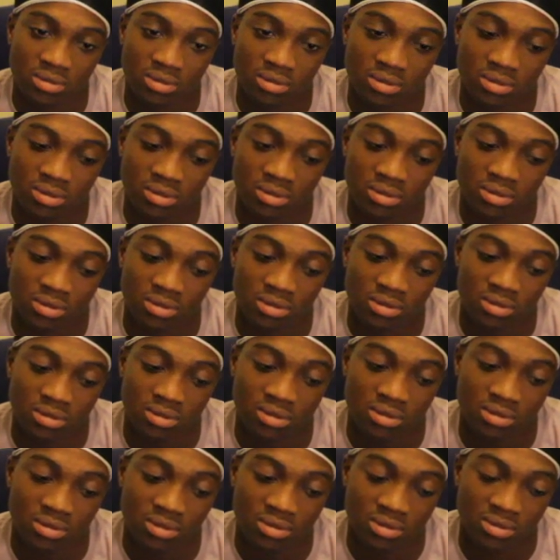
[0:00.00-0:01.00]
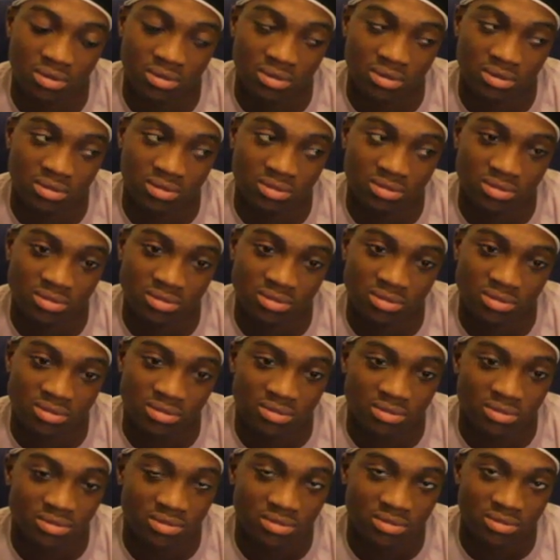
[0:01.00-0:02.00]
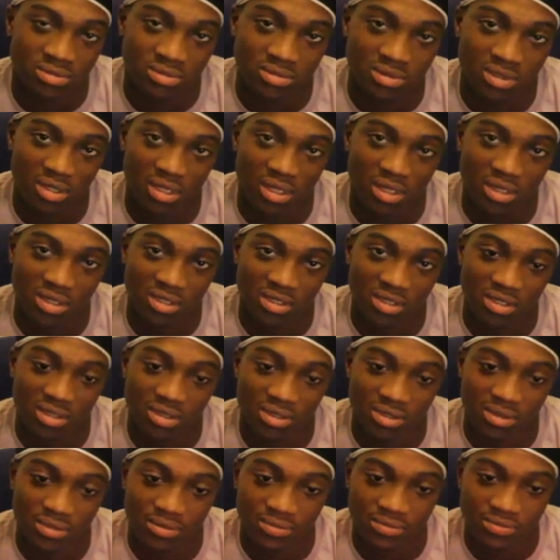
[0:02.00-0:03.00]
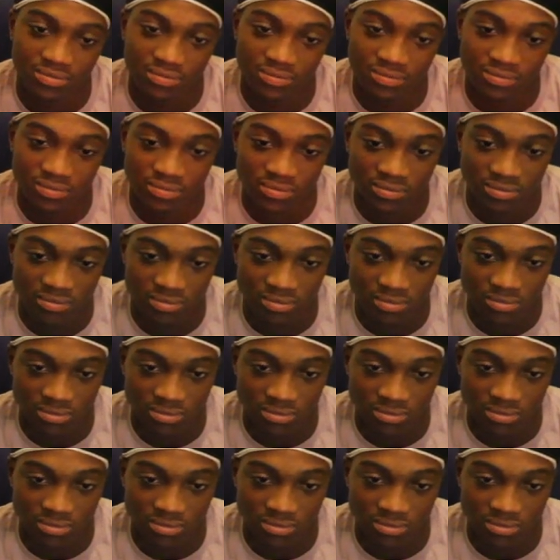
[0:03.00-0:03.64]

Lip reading: [no speech]